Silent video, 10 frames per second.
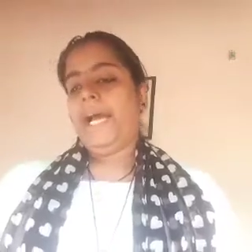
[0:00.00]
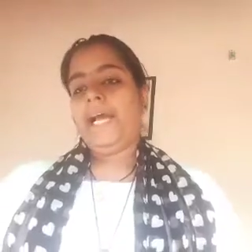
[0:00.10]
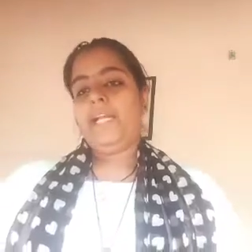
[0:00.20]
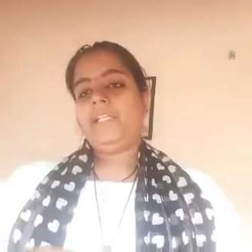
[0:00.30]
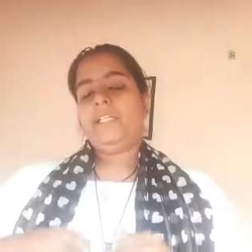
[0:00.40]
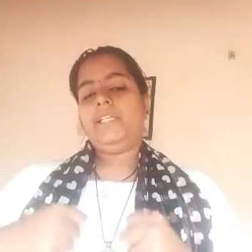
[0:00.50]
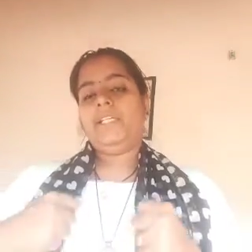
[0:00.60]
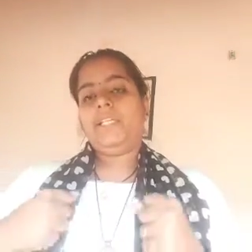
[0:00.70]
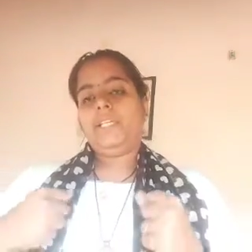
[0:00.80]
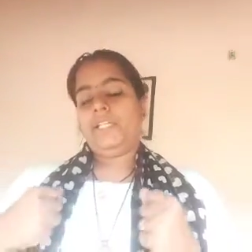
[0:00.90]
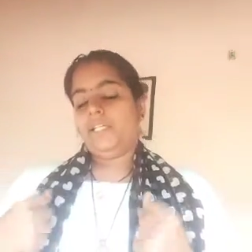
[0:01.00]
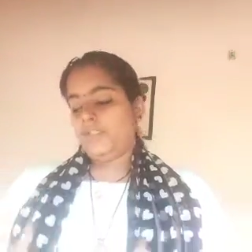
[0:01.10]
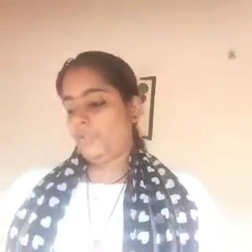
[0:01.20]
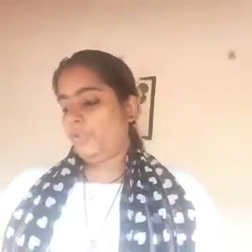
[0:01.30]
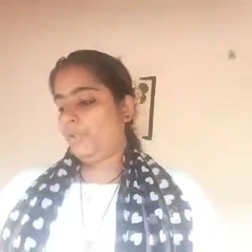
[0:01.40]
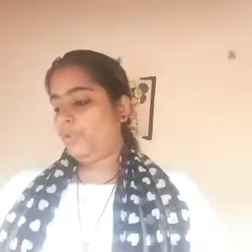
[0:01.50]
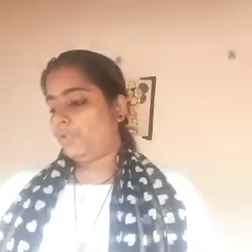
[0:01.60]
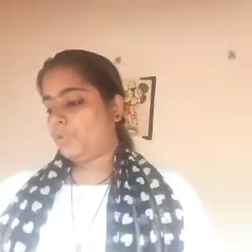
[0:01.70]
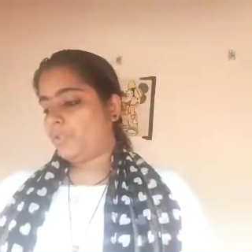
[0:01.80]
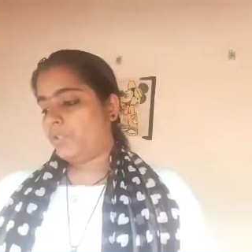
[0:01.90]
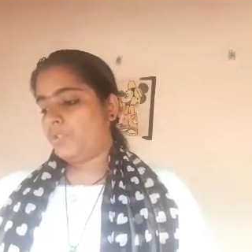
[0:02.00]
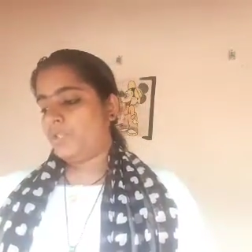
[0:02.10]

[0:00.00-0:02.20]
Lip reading: And he introduced, to